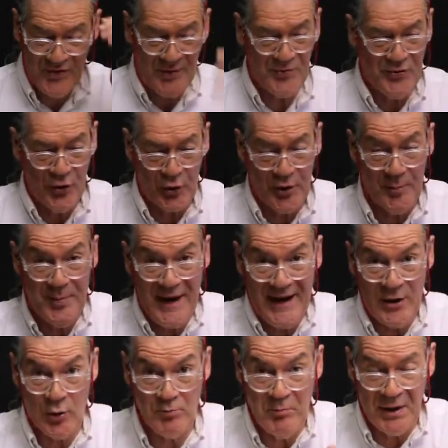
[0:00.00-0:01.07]
I'm still going to pay it
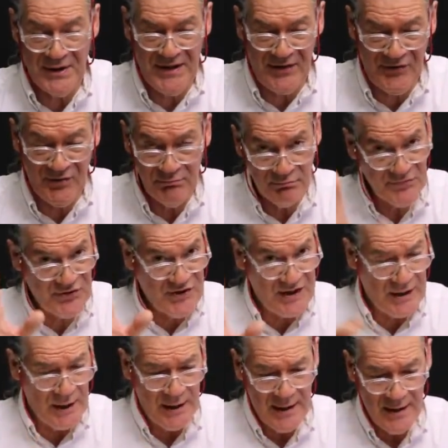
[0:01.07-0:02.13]
on Mondays. See
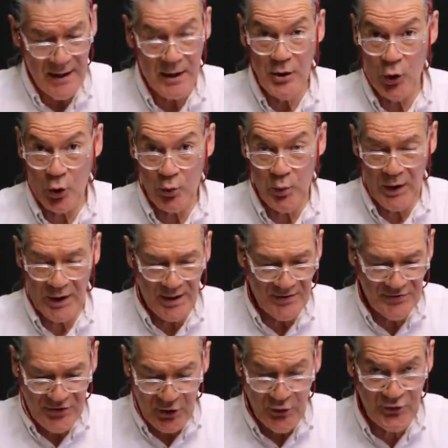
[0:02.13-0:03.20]
you, Lord willing.
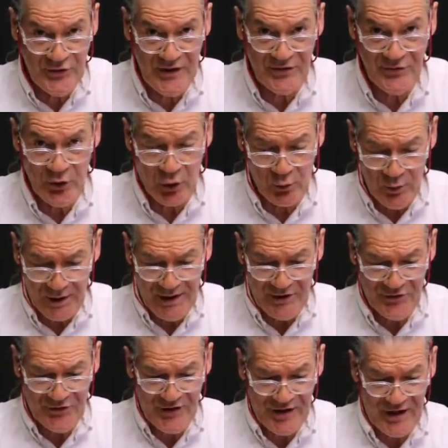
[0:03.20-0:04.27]
Tuesdays, Lord willing, I'll
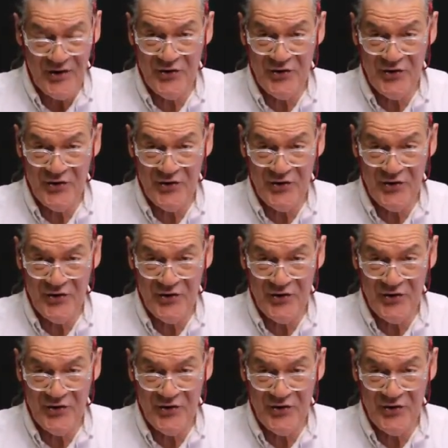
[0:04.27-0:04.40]
see you.